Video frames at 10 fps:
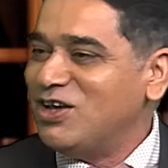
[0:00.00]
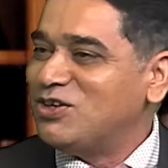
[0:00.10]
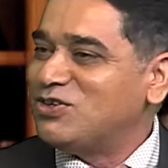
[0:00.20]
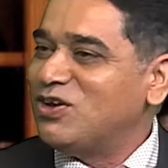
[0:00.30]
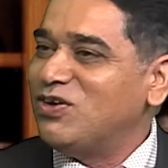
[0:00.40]

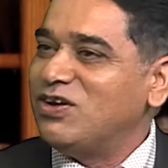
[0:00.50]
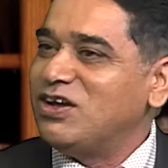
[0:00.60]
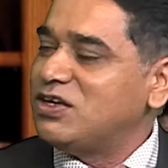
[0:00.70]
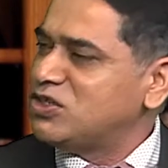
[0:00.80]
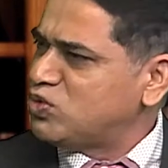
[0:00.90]
So
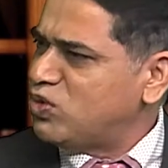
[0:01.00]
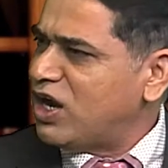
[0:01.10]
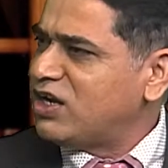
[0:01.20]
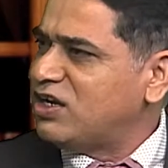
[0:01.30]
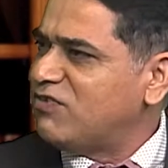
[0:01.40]
it is
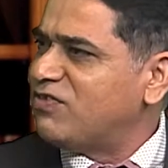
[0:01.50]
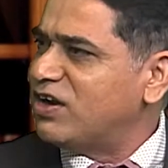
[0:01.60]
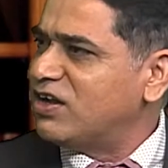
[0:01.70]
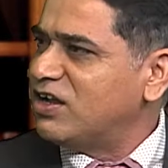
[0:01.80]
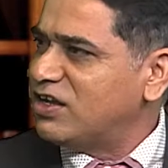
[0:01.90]
quite
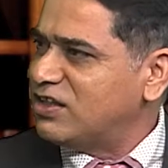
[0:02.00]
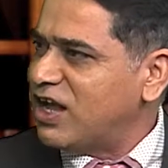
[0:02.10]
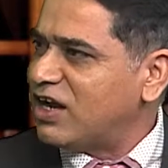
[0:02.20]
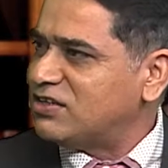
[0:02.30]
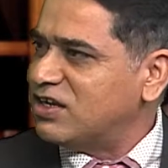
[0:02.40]
different in
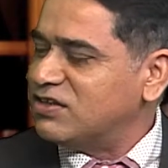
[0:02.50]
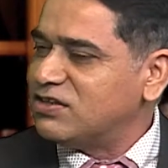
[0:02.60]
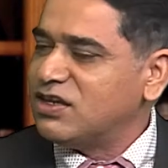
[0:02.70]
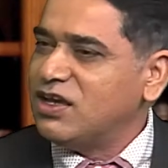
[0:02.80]
that sense.